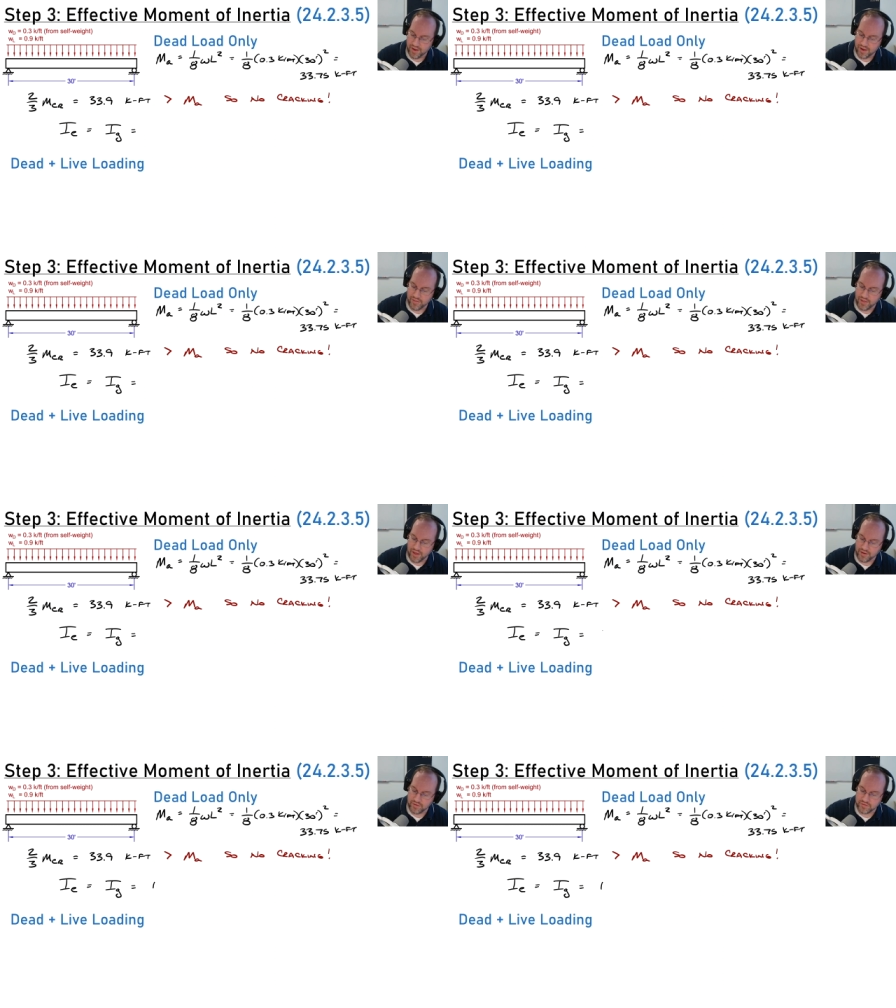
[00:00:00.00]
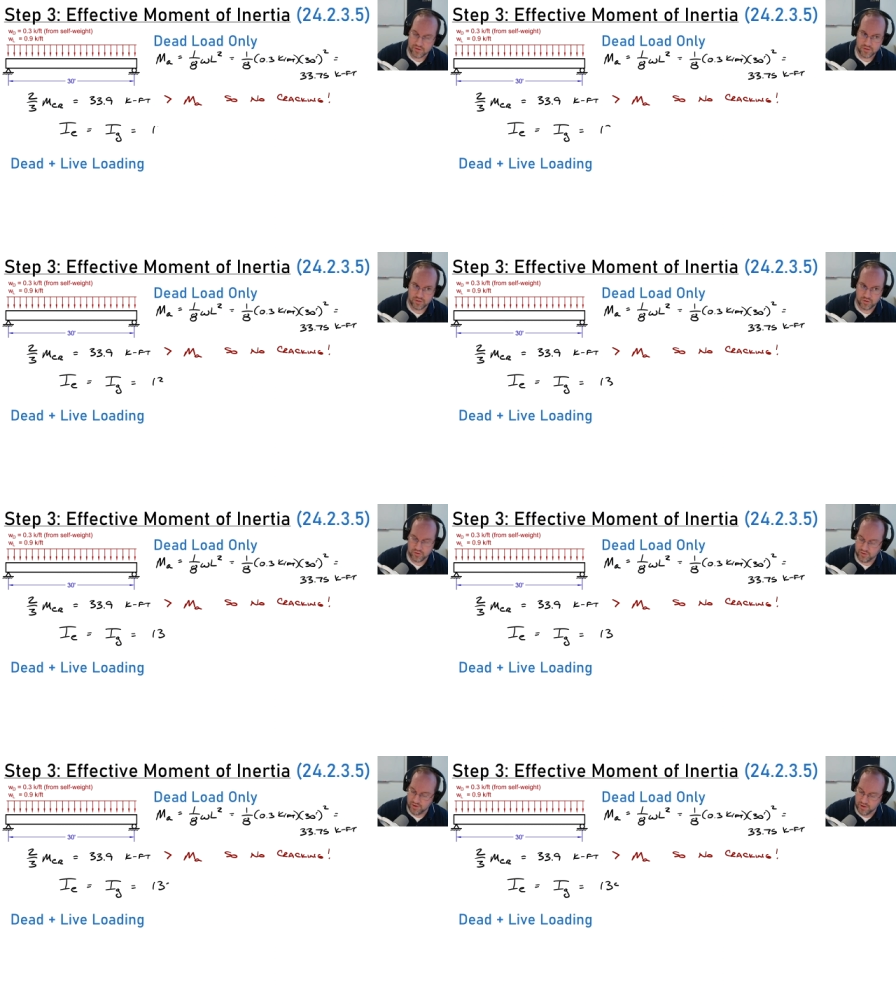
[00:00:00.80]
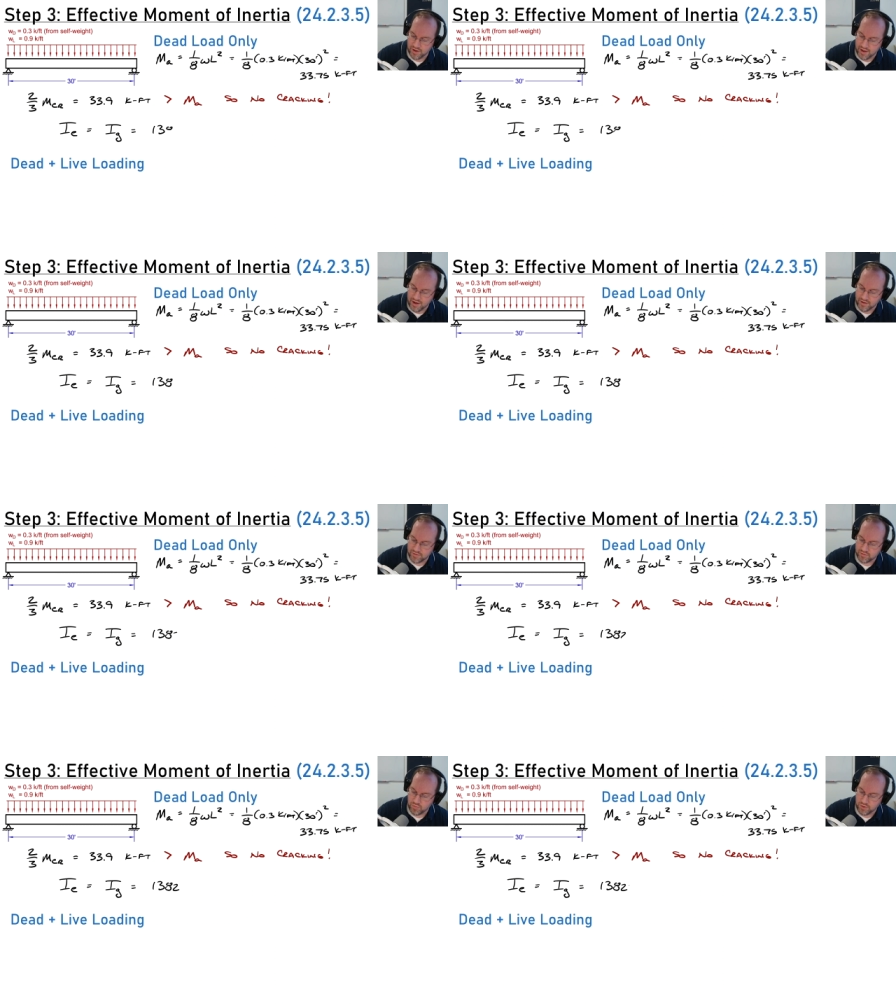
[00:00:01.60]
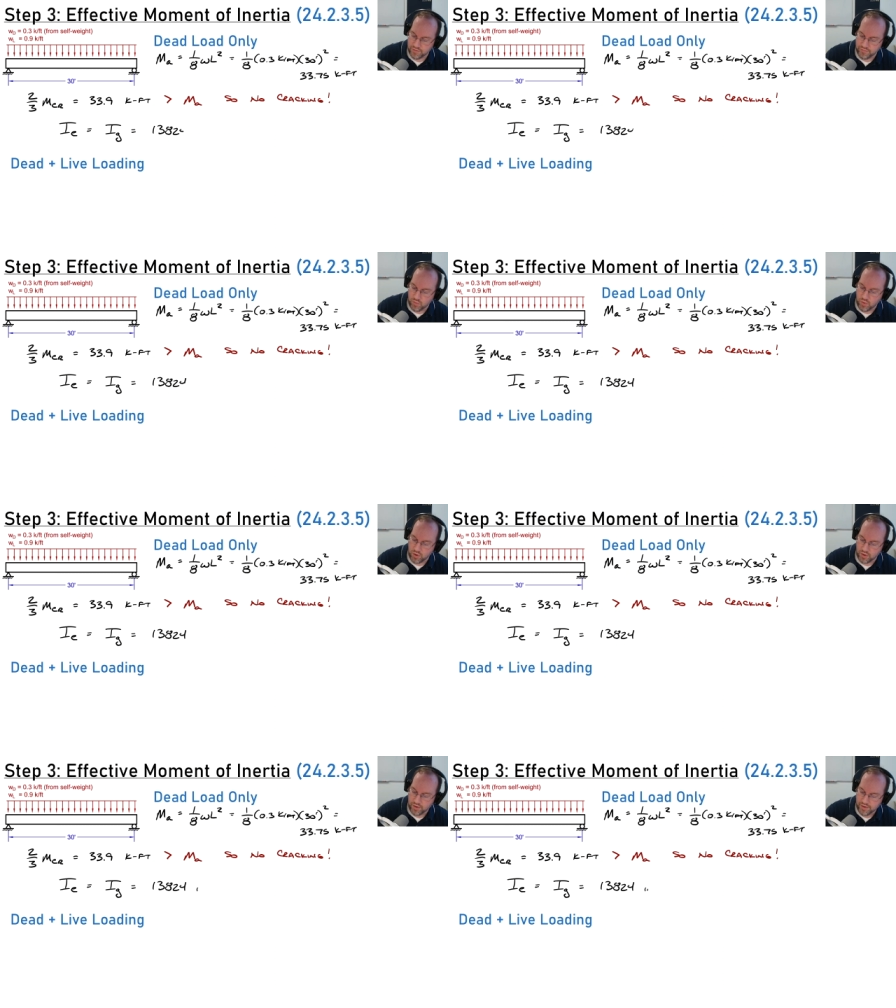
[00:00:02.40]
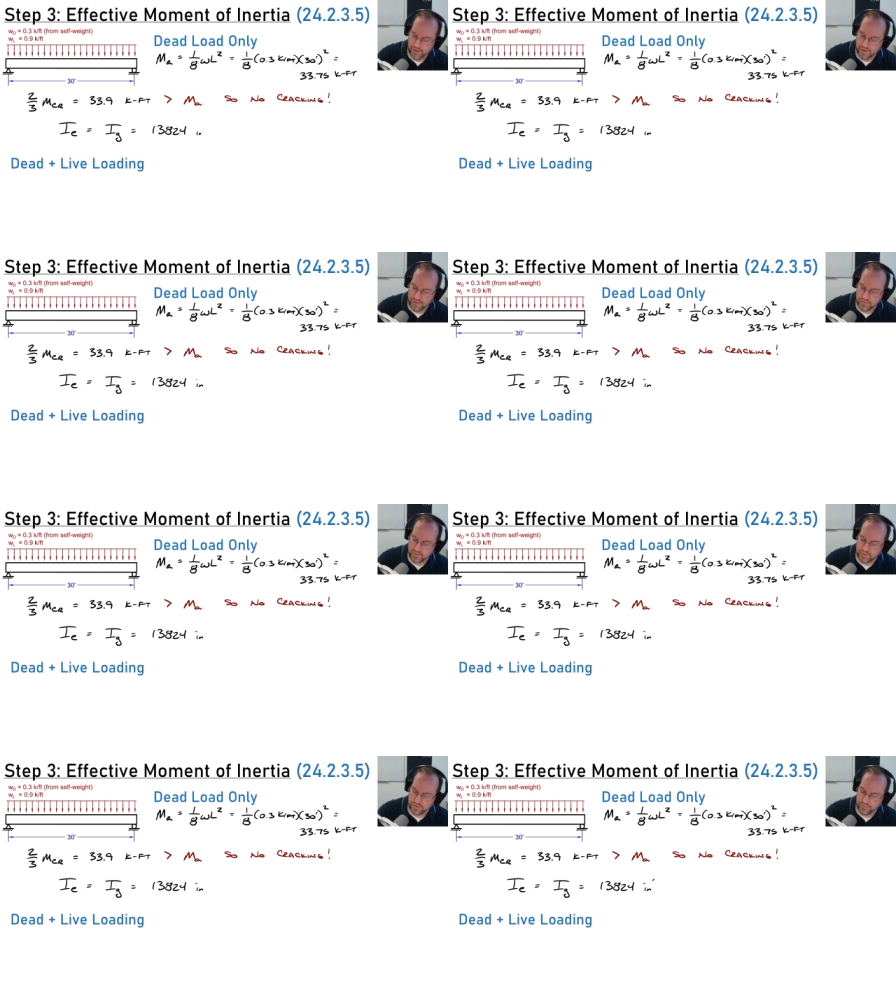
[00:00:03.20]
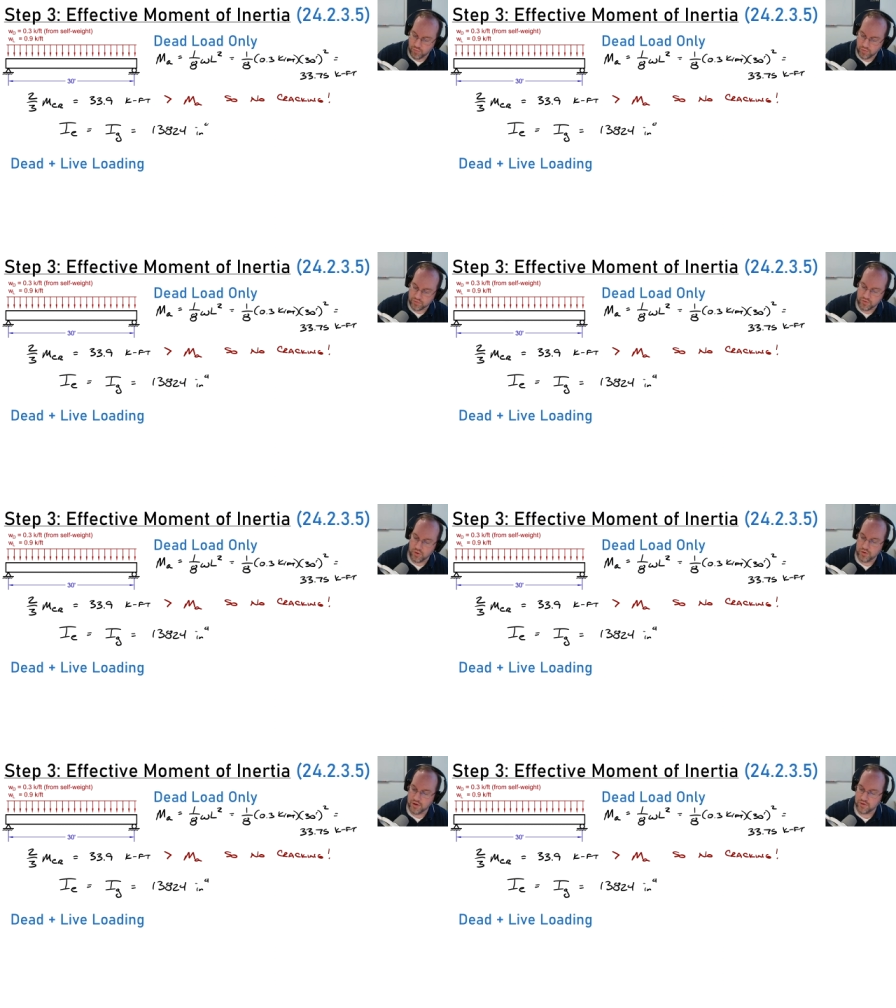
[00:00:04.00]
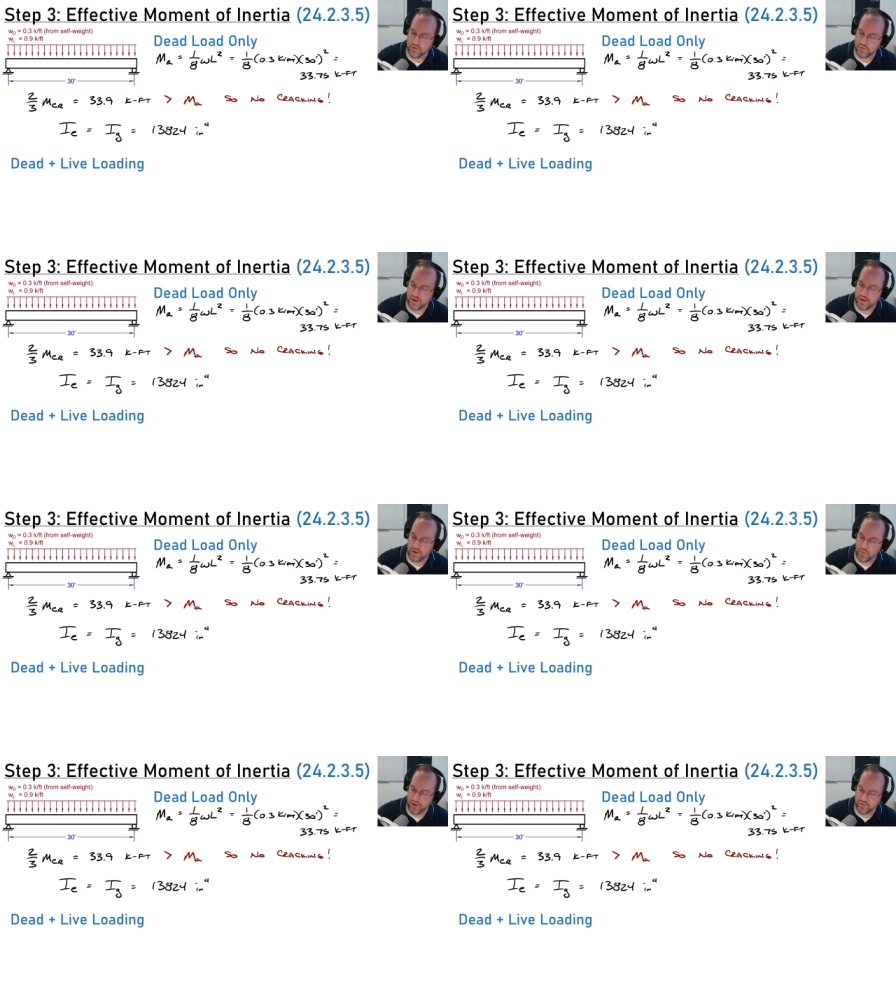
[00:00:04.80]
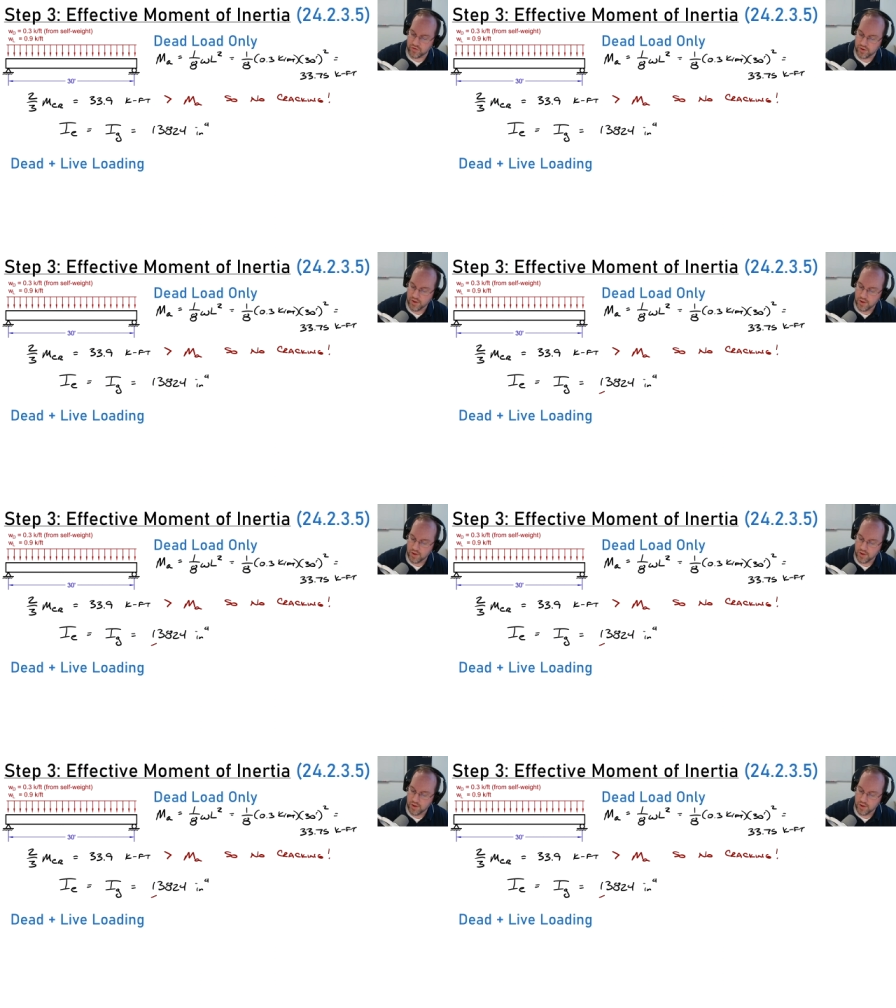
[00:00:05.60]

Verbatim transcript: and that is 13, 8, 24 inches to the fourth. So no need to use any equation.